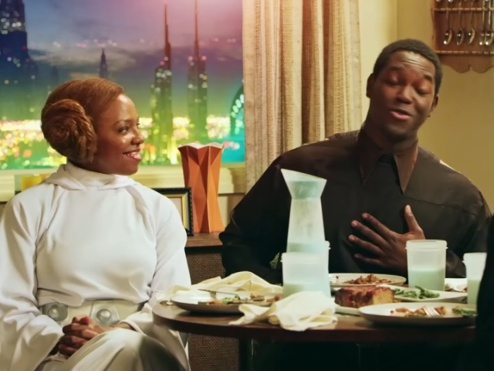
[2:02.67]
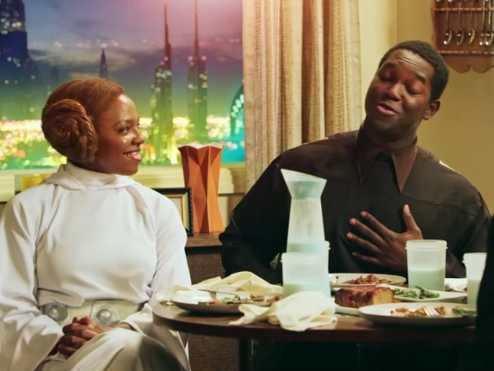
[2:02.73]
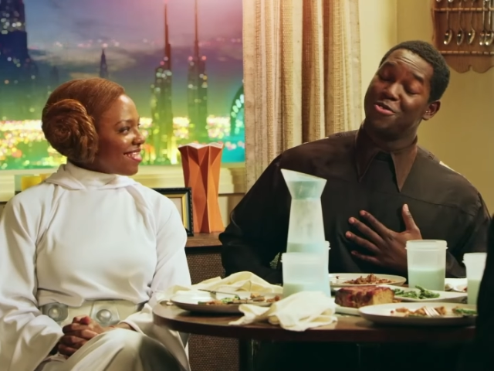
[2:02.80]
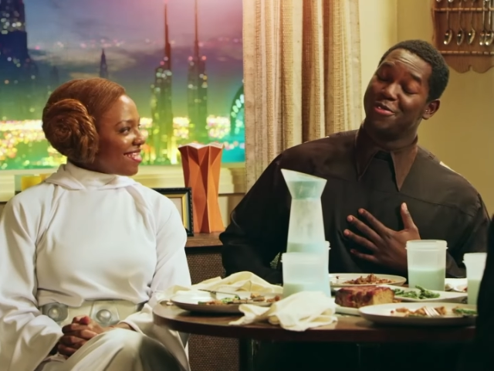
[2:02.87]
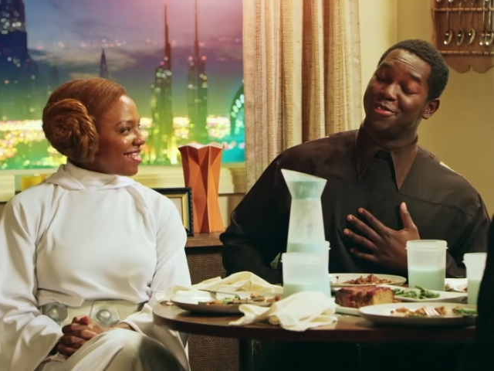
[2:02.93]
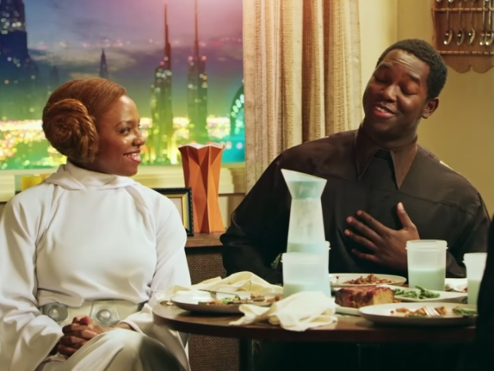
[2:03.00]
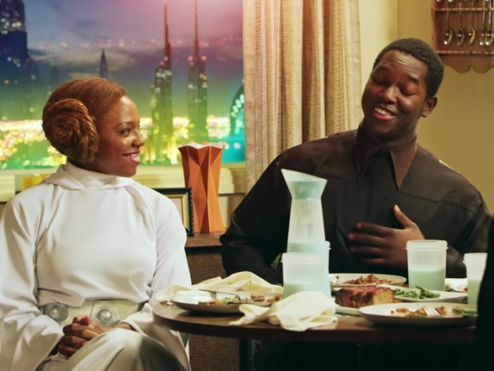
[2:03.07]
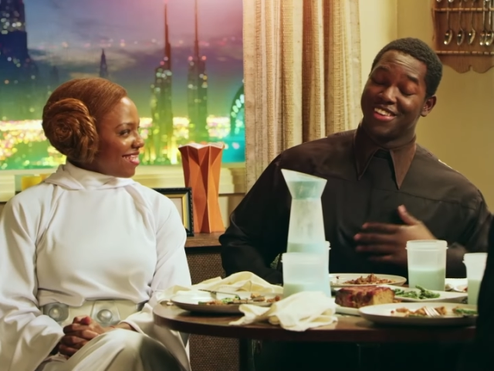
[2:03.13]

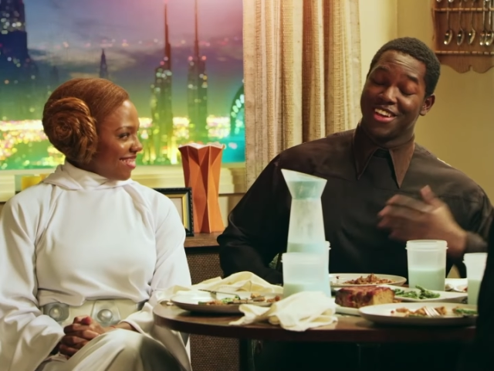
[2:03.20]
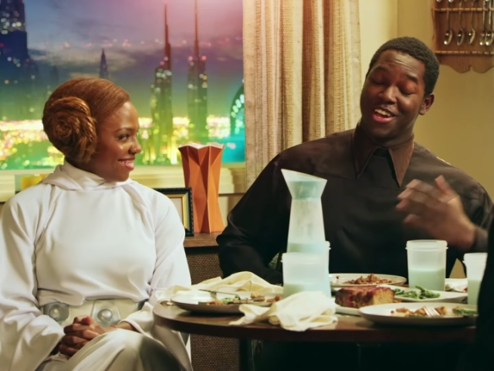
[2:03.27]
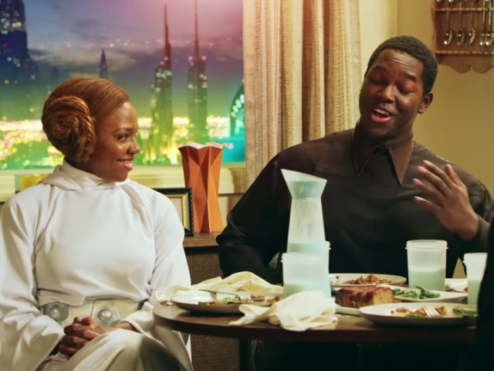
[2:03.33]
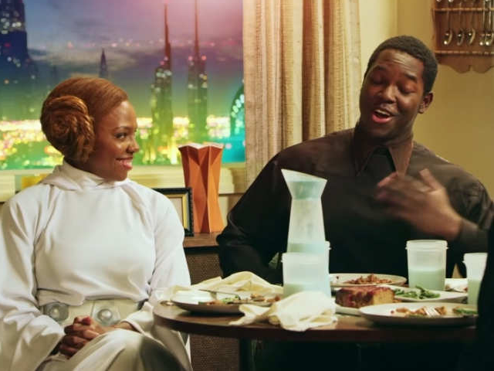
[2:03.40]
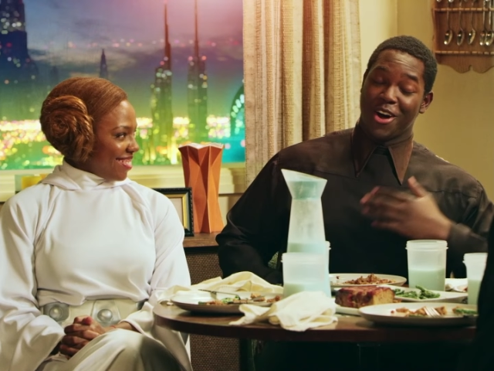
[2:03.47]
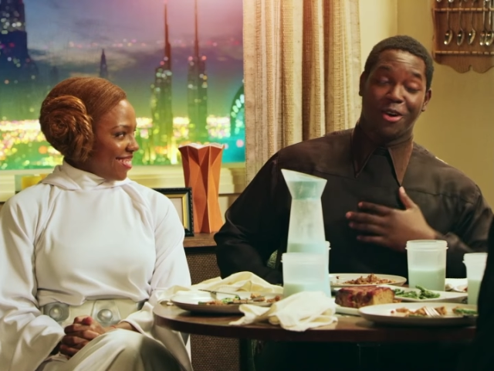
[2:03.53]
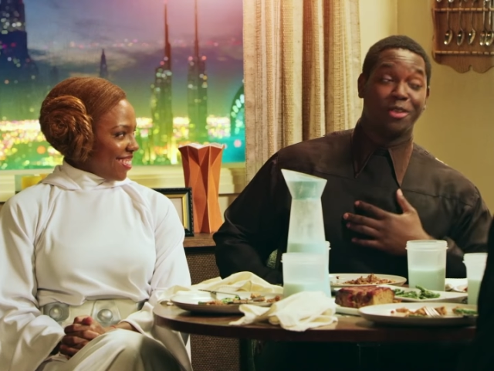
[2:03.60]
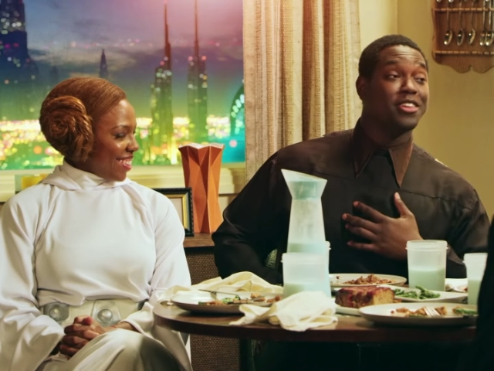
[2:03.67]
Speaker 1: whose
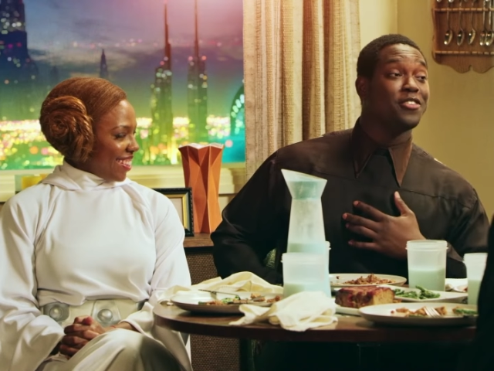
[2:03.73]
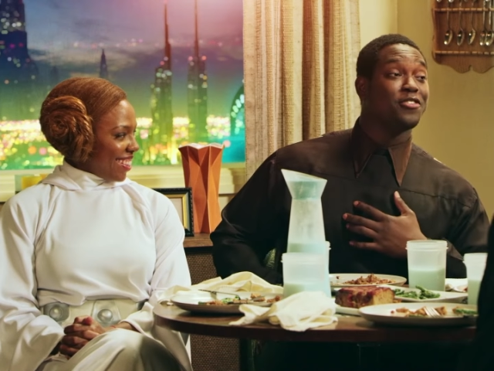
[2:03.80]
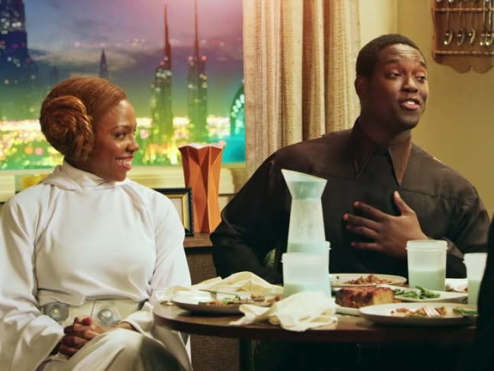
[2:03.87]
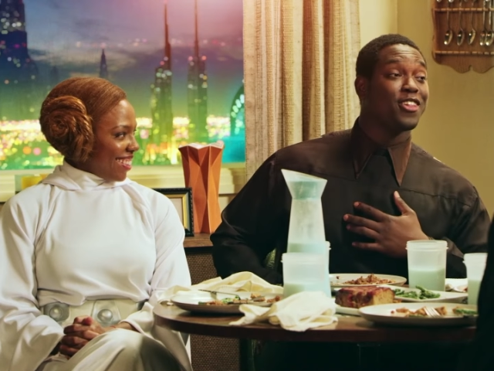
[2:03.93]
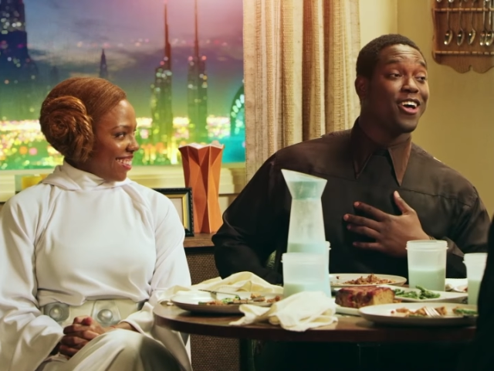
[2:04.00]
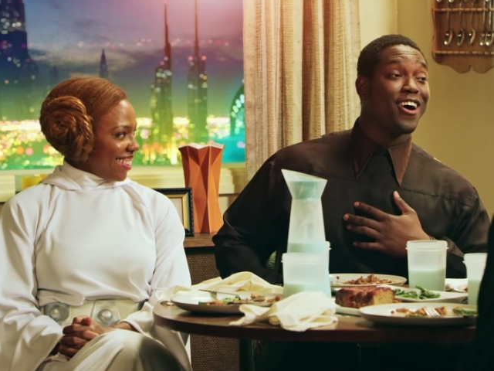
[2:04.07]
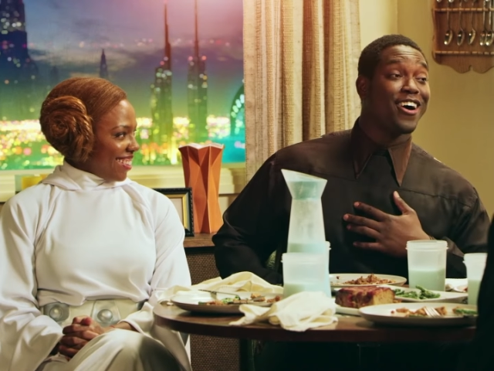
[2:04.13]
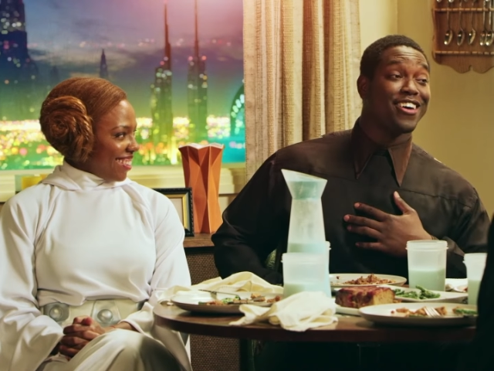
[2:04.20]
only
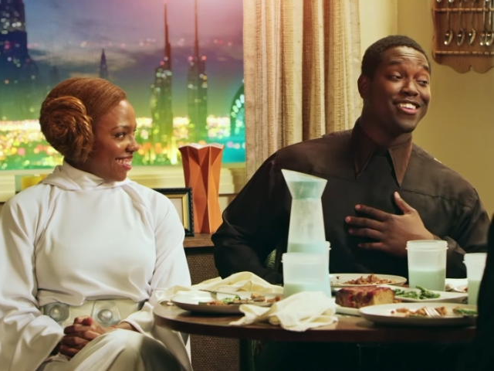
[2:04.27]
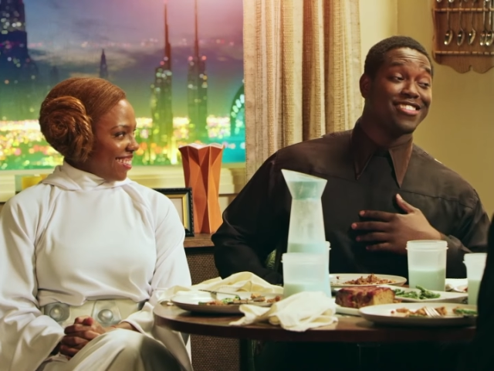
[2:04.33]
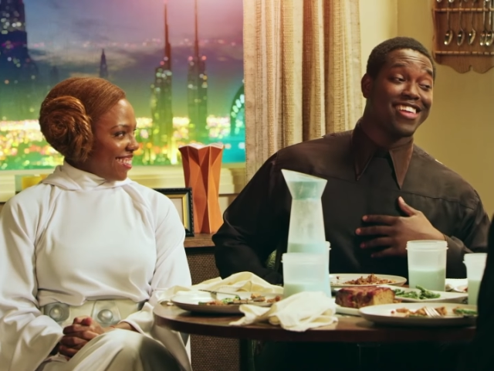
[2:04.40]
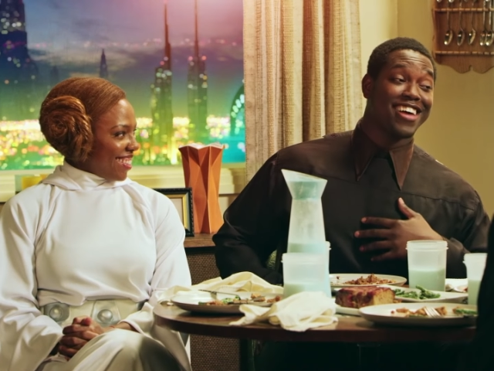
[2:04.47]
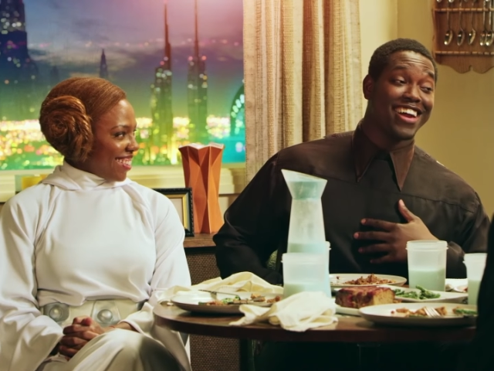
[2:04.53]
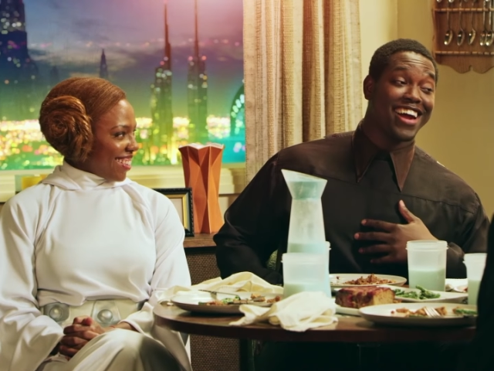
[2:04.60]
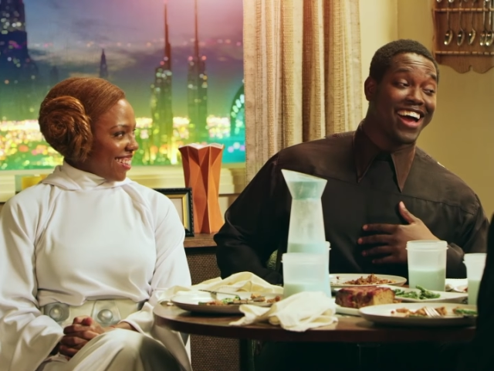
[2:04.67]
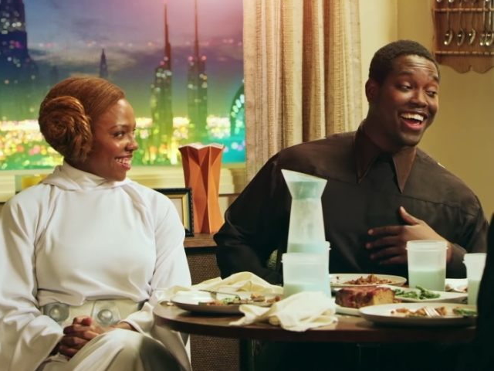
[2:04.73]
flaw is
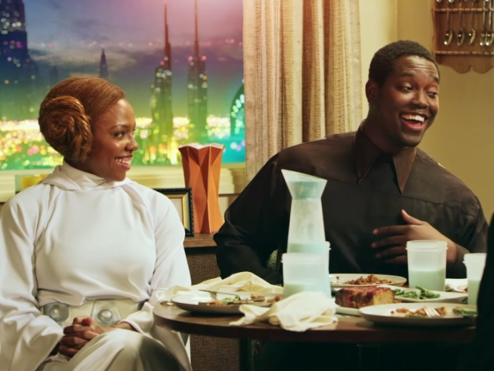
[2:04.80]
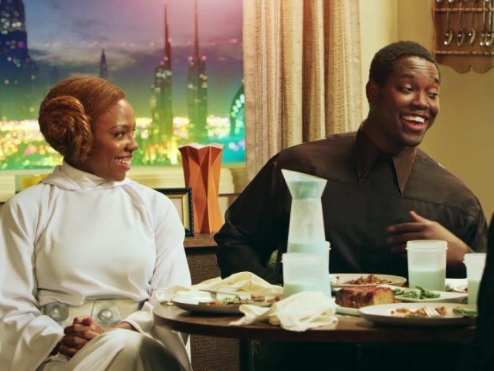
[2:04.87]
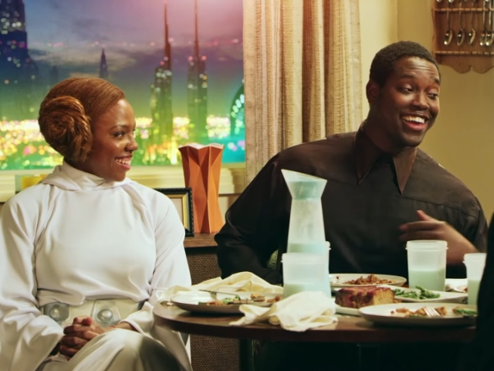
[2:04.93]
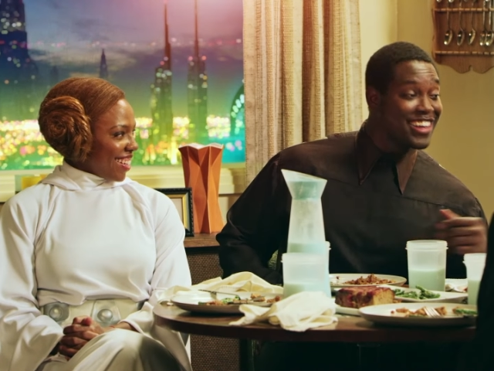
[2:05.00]
that I